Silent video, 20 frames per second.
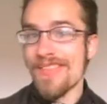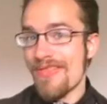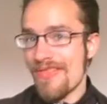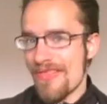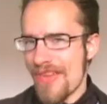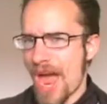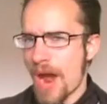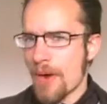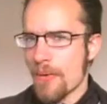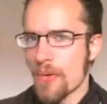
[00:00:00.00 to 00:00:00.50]

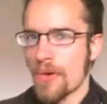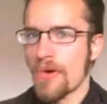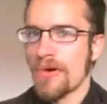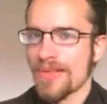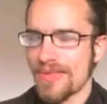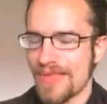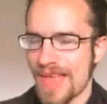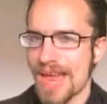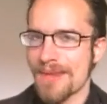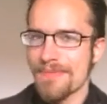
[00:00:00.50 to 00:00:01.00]
That
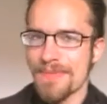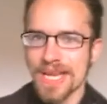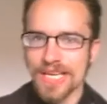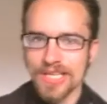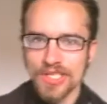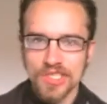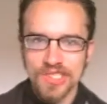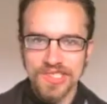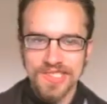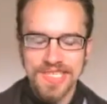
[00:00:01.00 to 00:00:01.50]
worked. That made
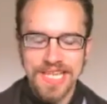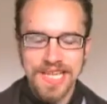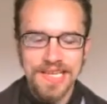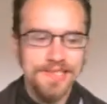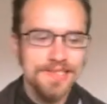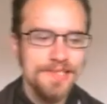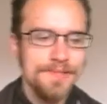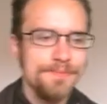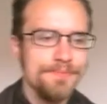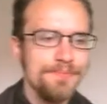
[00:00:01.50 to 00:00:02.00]
good
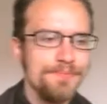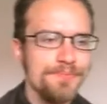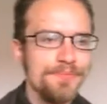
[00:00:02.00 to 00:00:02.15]
sense.